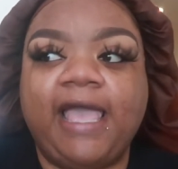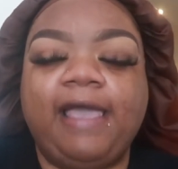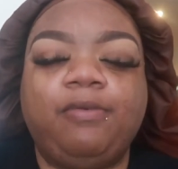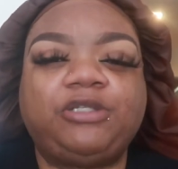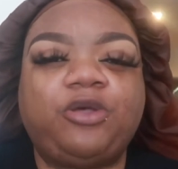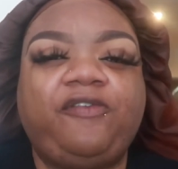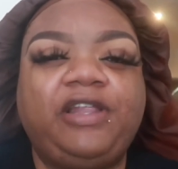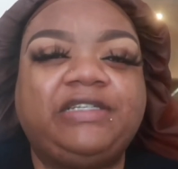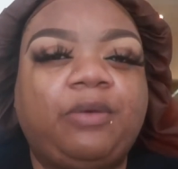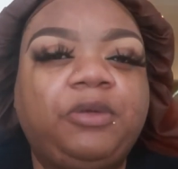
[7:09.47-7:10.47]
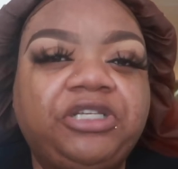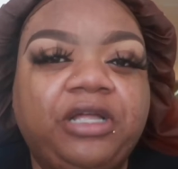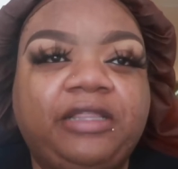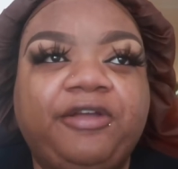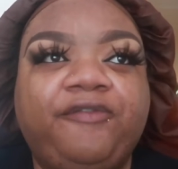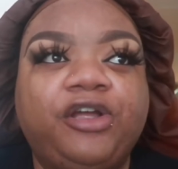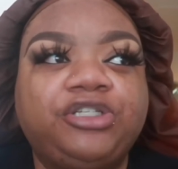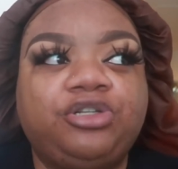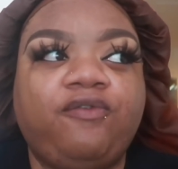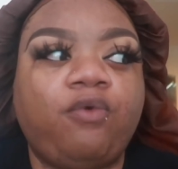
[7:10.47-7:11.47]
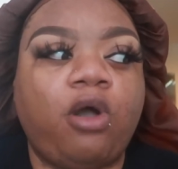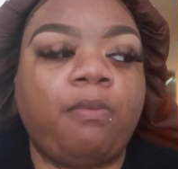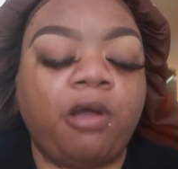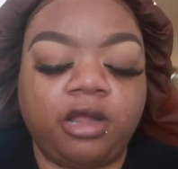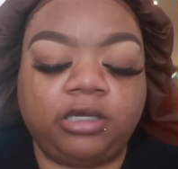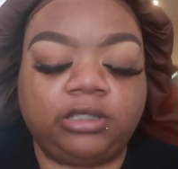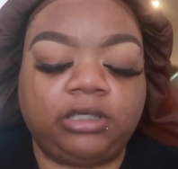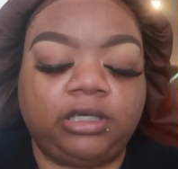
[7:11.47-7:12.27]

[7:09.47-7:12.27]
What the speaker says: And what's so funny is I went to like their version of Walmart